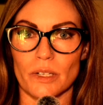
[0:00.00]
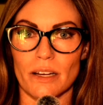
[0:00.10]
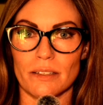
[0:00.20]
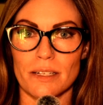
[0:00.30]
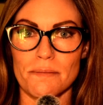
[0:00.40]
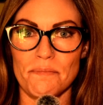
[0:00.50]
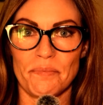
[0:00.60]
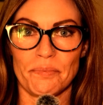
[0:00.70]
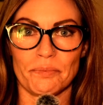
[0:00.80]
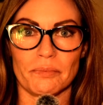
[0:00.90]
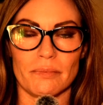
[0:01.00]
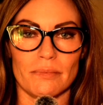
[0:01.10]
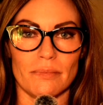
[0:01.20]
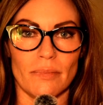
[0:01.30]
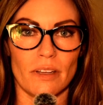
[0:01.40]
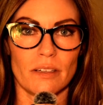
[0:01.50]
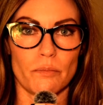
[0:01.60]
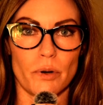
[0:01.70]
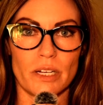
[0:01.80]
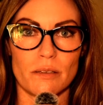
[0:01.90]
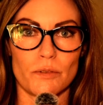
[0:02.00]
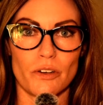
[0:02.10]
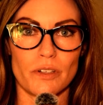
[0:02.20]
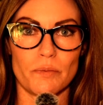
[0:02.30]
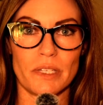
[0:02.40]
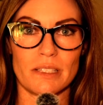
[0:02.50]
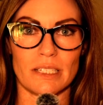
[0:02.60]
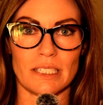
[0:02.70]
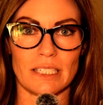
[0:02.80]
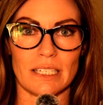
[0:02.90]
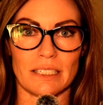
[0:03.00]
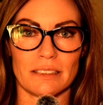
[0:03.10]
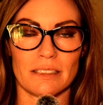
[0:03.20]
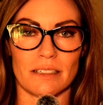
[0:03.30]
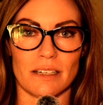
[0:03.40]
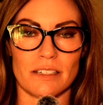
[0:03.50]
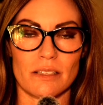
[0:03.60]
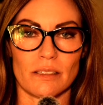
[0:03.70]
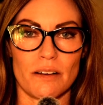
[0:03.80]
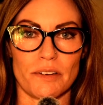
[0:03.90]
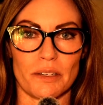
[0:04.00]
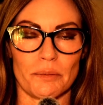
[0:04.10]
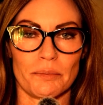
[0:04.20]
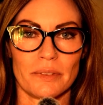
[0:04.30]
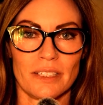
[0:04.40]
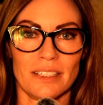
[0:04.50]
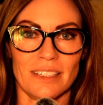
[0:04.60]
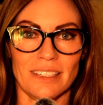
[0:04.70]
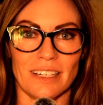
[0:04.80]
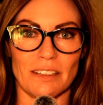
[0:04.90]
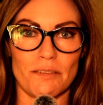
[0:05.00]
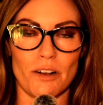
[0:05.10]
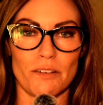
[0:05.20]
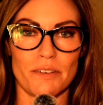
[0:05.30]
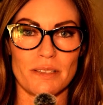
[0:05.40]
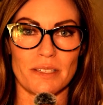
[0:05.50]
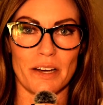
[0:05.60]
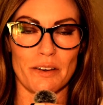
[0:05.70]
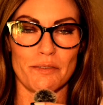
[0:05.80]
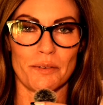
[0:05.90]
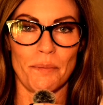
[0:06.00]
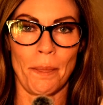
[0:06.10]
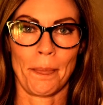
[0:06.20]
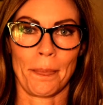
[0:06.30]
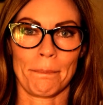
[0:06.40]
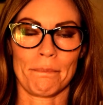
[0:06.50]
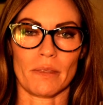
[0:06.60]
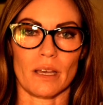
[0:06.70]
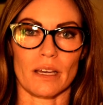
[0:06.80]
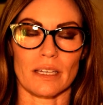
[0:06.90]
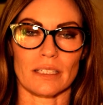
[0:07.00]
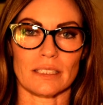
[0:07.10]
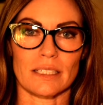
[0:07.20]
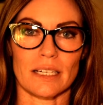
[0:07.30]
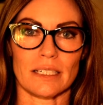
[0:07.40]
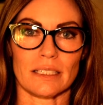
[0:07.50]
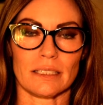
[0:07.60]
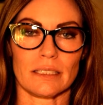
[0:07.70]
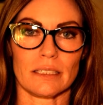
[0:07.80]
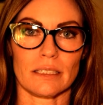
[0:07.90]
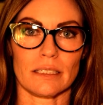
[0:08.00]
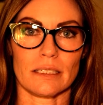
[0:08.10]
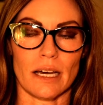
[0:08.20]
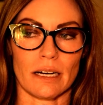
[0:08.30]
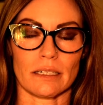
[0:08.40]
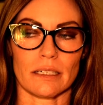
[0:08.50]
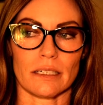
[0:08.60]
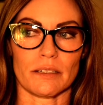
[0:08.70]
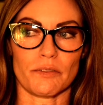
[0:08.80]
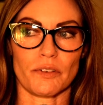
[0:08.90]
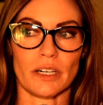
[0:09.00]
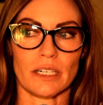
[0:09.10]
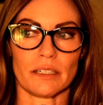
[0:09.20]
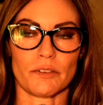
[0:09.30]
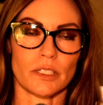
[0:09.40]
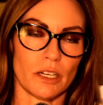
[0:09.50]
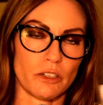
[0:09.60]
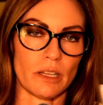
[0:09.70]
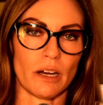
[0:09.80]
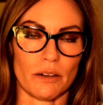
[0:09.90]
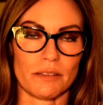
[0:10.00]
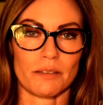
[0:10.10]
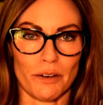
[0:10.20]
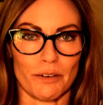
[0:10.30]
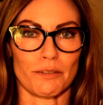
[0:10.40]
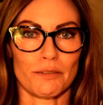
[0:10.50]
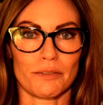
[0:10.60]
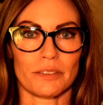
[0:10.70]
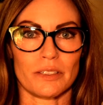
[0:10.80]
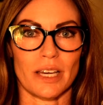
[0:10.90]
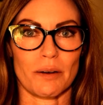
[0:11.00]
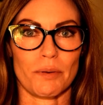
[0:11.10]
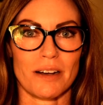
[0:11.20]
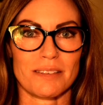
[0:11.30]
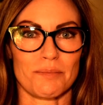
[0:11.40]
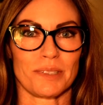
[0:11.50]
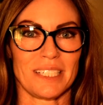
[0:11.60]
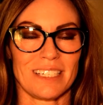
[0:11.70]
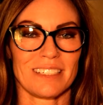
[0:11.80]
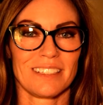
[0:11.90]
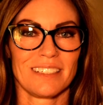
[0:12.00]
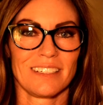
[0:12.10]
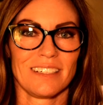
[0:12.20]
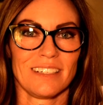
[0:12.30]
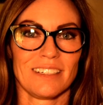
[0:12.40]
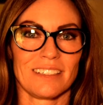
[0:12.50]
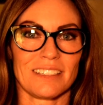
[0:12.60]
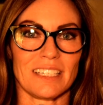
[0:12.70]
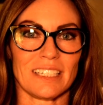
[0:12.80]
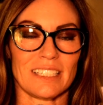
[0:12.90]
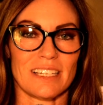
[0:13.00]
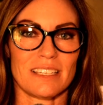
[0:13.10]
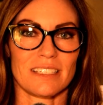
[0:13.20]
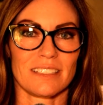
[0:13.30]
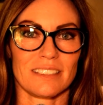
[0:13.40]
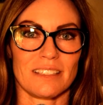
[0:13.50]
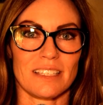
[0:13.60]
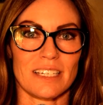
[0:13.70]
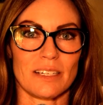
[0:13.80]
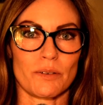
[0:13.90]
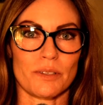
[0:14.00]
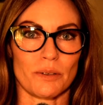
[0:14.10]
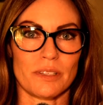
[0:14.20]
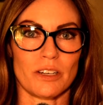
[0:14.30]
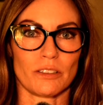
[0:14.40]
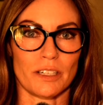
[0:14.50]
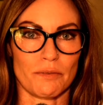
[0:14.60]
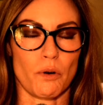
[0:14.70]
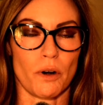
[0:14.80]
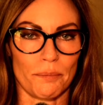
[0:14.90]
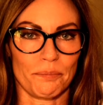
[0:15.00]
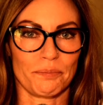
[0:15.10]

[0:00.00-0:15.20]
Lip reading: reality? Bringing some Joe Dispenza in again, because I just love him. I love all of his stuff. And if you're touching that hot stove, you can't possibly get the results that you're looking for.